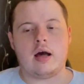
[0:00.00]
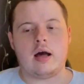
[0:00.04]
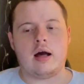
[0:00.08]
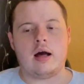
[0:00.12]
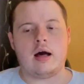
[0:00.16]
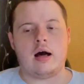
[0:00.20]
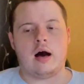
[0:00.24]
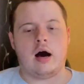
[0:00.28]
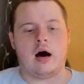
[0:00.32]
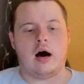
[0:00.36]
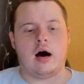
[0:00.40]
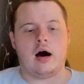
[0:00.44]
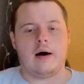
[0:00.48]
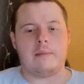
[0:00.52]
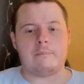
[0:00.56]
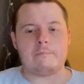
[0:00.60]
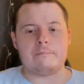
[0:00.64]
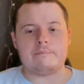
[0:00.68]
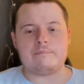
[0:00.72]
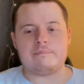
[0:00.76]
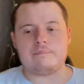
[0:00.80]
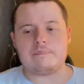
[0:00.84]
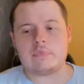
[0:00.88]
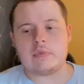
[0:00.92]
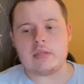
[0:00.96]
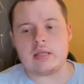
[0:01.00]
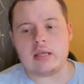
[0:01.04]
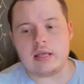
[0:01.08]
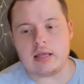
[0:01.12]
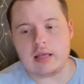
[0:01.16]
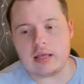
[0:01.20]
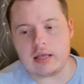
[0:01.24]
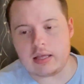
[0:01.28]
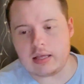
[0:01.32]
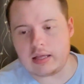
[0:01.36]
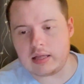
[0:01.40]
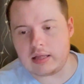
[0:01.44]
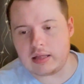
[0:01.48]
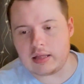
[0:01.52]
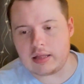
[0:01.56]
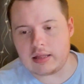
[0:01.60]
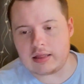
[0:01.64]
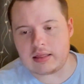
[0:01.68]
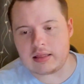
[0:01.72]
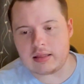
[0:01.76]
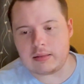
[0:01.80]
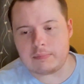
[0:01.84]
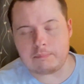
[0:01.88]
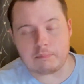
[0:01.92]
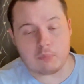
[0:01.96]

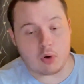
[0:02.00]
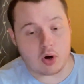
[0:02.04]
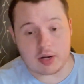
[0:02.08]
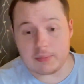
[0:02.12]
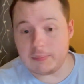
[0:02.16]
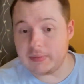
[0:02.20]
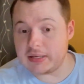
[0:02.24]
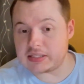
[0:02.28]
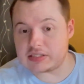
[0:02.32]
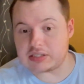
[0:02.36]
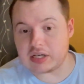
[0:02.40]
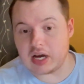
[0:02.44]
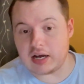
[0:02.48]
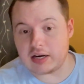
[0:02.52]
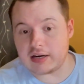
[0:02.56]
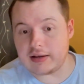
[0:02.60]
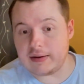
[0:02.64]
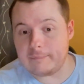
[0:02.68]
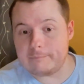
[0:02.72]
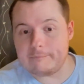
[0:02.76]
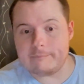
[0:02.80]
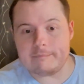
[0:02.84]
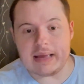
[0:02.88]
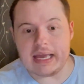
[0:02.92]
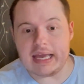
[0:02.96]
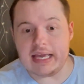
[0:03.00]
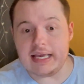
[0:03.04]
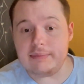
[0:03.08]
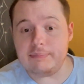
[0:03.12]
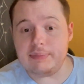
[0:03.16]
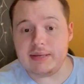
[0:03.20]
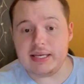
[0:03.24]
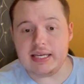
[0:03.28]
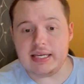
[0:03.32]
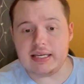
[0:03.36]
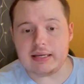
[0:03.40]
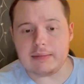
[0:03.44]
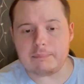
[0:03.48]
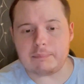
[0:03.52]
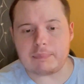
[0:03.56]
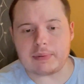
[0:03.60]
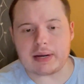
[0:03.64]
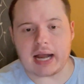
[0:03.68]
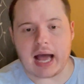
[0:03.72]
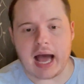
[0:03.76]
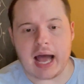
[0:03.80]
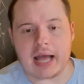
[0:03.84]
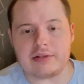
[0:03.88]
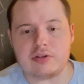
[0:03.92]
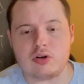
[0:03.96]
Marty McDonagh, maybe,
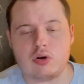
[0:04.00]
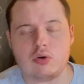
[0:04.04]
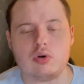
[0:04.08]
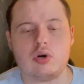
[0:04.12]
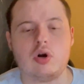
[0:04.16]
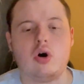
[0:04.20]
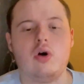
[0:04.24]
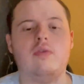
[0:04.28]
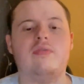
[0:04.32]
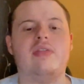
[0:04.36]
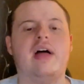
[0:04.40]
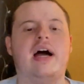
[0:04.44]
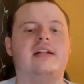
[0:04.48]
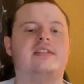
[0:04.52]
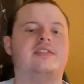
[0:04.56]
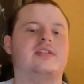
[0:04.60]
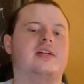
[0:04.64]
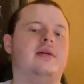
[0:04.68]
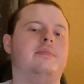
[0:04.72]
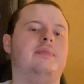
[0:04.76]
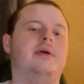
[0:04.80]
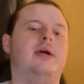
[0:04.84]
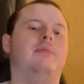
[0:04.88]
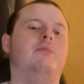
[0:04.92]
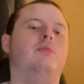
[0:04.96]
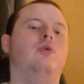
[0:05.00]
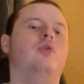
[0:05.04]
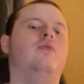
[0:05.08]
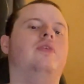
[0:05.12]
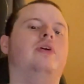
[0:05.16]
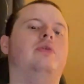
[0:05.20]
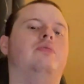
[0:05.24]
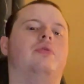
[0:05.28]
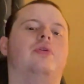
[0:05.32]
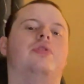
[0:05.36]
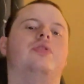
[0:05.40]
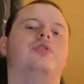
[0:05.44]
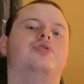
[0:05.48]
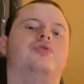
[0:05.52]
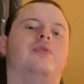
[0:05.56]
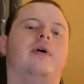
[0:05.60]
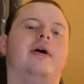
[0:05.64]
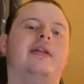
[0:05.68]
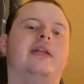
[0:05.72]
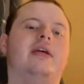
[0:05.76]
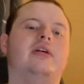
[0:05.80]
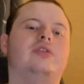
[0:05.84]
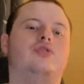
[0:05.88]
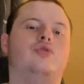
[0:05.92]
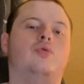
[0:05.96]
but I don't know if that's going to be a movie where the
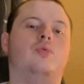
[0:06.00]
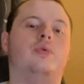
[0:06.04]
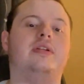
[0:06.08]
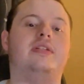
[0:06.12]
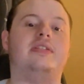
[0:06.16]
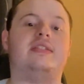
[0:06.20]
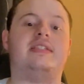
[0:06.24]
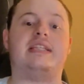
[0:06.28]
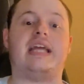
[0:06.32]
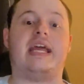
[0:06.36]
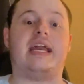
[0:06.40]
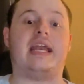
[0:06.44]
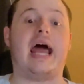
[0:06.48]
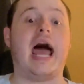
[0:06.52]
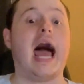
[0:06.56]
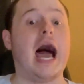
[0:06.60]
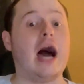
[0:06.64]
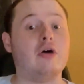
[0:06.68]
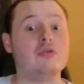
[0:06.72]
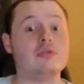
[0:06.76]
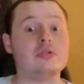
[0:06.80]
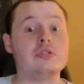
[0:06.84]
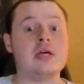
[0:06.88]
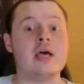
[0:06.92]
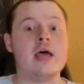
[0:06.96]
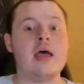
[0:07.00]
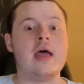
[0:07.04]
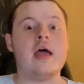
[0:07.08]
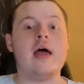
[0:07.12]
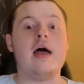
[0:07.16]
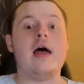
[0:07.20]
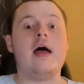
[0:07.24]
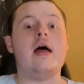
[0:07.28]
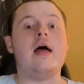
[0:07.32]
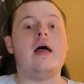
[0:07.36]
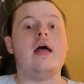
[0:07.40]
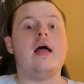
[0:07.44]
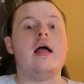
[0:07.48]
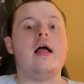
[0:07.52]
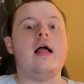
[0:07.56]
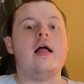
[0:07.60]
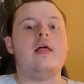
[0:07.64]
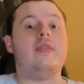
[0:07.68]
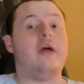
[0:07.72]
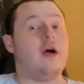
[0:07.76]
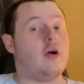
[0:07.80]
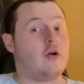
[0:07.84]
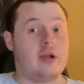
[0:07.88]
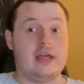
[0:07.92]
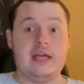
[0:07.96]
directing is going to stand out.
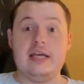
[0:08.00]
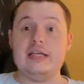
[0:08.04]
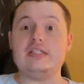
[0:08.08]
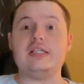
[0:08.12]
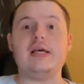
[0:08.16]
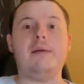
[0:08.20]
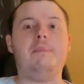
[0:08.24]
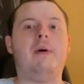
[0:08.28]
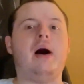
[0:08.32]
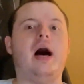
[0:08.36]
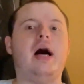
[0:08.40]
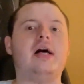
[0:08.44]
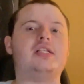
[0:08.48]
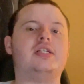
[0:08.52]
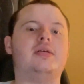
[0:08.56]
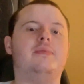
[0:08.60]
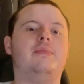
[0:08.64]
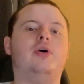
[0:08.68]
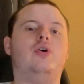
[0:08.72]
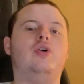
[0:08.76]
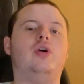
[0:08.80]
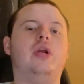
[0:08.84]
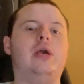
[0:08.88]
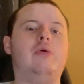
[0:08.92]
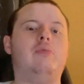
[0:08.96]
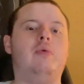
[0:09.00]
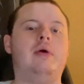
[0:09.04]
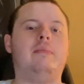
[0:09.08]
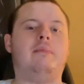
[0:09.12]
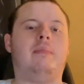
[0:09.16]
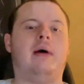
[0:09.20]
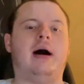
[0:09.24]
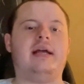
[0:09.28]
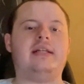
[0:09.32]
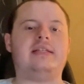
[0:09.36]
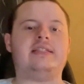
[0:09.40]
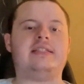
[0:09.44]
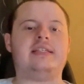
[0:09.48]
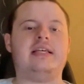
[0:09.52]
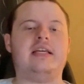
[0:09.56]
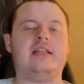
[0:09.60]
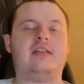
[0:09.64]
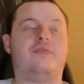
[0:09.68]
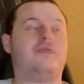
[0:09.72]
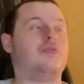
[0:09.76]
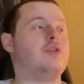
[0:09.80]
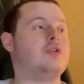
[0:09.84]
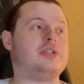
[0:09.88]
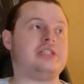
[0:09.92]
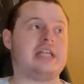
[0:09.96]
There is a possibility we might see
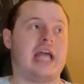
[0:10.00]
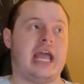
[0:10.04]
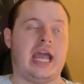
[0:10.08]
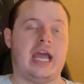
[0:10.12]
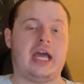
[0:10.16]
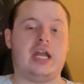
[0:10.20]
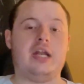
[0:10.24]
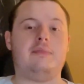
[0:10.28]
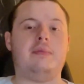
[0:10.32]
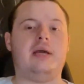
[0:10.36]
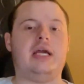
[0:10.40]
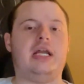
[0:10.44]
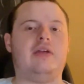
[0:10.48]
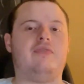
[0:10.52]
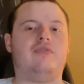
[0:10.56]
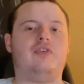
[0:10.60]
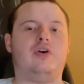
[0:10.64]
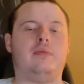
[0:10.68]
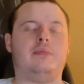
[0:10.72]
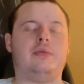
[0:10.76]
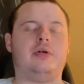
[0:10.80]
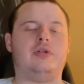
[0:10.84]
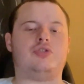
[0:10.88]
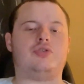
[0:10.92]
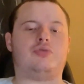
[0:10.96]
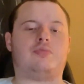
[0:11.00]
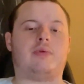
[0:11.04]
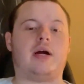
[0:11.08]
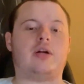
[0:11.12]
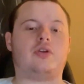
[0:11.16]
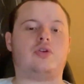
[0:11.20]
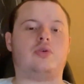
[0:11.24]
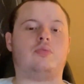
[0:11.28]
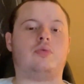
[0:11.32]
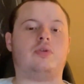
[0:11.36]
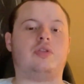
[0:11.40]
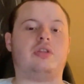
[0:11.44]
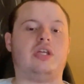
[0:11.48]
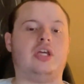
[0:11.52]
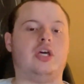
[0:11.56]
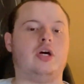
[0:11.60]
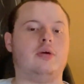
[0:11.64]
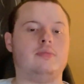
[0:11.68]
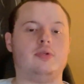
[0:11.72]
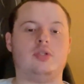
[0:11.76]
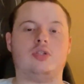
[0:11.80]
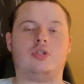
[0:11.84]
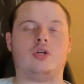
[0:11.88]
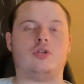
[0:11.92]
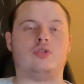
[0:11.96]
the first animated film and director with
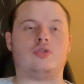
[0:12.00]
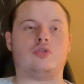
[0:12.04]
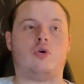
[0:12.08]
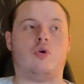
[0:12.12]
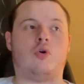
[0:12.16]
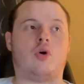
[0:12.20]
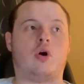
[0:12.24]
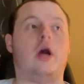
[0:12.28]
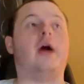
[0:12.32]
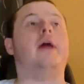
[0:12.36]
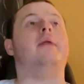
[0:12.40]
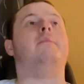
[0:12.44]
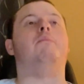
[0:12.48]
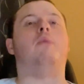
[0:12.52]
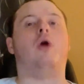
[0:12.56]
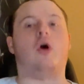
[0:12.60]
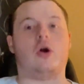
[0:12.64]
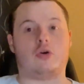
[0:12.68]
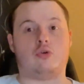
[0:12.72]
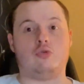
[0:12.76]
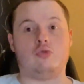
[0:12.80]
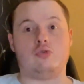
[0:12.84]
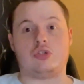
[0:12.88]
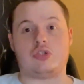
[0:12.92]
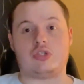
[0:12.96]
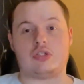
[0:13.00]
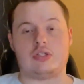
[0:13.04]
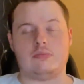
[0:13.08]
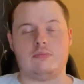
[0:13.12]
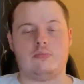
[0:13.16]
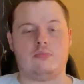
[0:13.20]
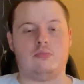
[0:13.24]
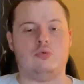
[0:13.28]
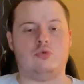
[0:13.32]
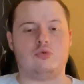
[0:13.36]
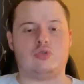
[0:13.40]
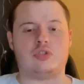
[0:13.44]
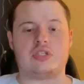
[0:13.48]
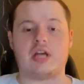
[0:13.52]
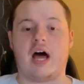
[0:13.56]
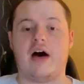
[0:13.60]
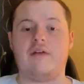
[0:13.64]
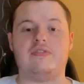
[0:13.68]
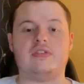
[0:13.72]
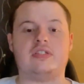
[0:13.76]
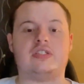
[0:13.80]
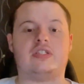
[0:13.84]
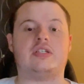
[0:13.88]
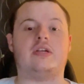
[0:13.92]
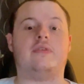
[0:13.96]
Guillermo del Toro and Mark
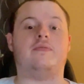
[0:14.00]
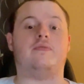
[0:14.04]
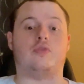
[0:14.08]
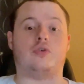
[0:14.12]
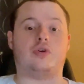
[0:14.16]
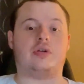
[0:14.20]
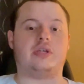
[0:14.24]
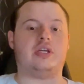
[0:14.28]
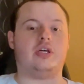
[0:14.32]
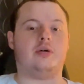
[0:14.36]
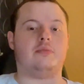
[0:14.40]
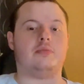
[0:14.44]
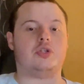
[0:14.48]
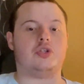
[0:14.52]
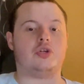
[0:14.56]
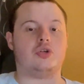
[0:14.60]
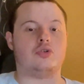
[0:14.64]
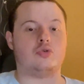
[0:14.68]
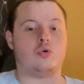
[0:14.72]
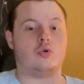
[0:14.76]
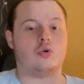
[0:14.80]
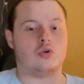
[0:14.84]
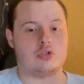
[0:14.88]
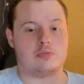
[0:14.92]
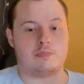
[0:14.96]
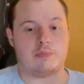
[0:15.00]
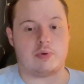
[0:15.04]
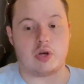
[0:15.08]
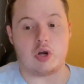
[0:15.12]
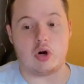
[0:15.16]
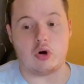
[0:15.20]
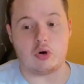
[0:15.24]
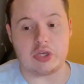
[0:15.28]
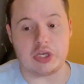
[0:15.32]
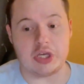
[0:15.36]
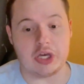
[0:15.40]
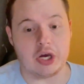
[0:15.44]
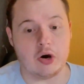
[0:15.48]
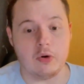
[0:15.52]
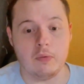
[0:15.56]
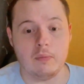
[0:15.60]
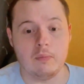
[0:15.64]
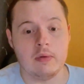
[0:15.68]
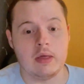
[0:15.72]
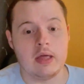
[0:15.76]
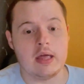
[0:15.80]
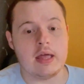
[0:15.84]
Gustafsson for Guillermo del Toro's Pinocchio.